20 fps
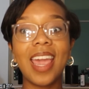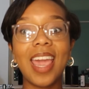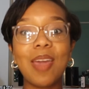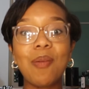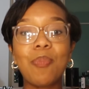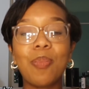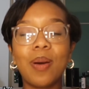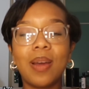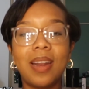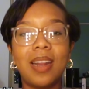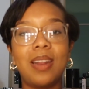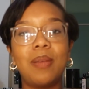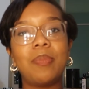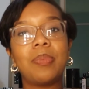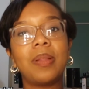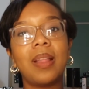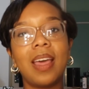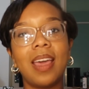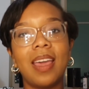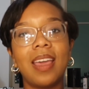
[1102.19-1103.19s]
and put it in
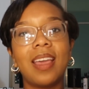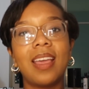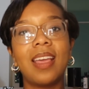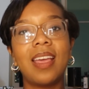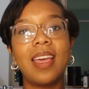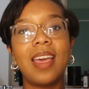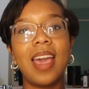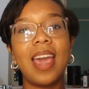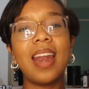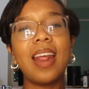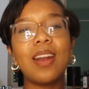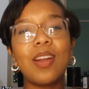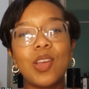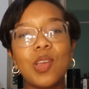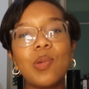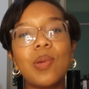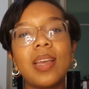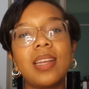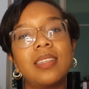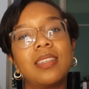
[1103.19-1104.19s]
play. And I know
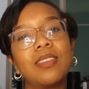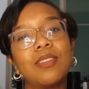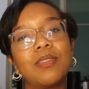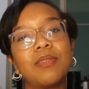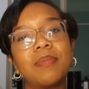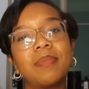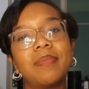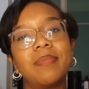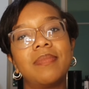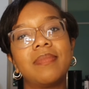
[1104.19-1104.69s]
you can too.